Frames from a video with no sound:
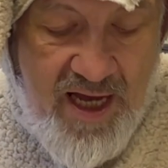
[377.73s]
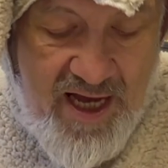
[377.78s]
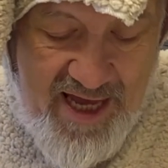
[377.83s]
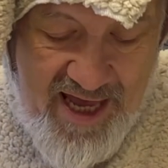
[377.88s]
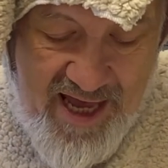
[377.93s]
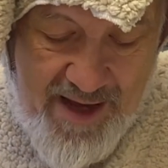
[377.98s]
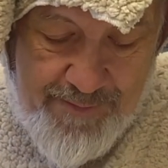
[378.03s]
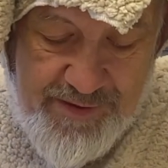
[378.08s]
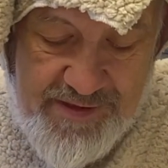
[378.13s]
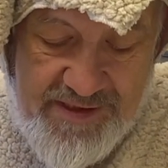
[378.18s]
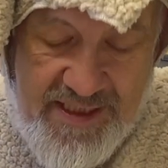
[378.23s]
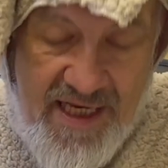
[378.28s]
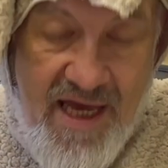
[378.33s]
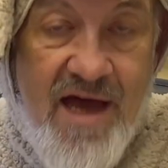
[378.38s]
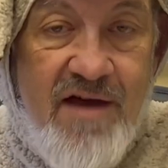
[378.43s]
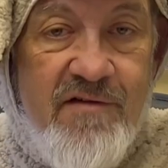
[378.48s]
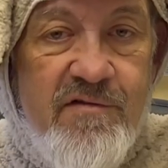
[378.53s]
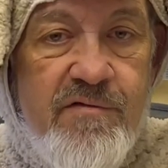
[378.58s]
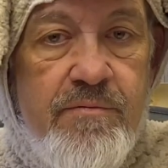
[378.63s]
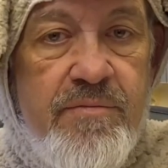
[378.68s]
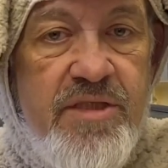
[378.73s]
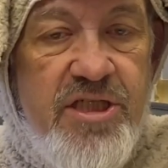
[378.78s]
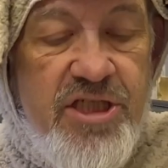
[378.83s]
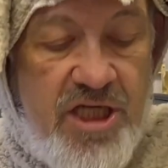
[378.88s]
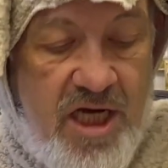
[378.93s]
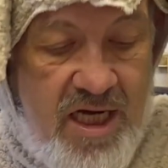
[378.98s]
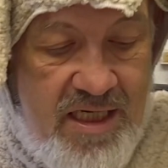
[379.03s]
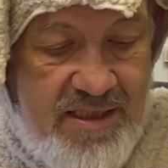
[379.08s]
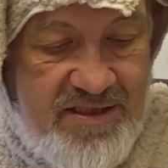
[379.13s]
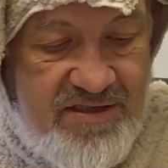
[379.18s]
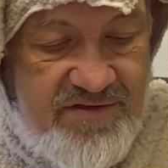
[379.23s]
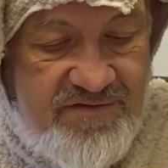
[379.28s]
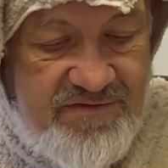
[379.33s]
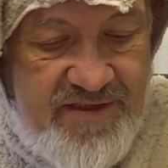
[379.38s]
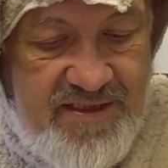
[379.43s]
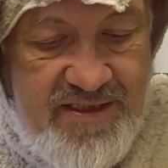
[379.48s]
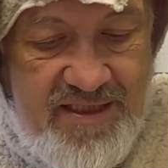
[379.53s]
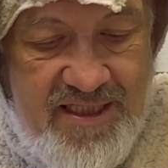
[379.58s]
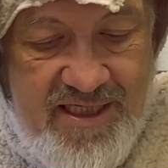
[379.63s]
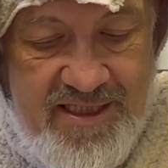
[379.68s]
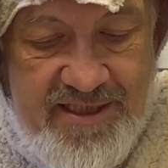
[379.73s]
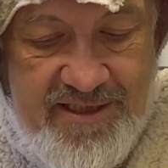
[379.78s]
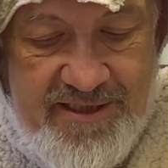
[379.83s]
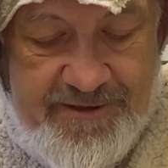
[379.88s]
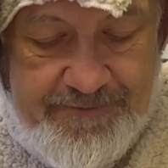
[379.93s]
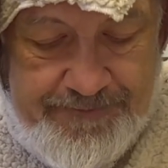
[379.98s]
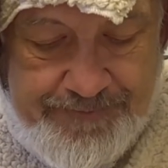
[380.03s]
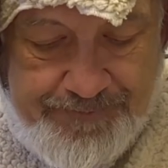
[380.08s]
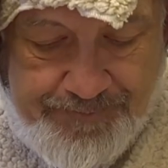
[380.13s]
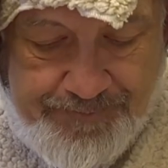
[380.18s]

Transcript: I happen to have Mishkan Tefillah here.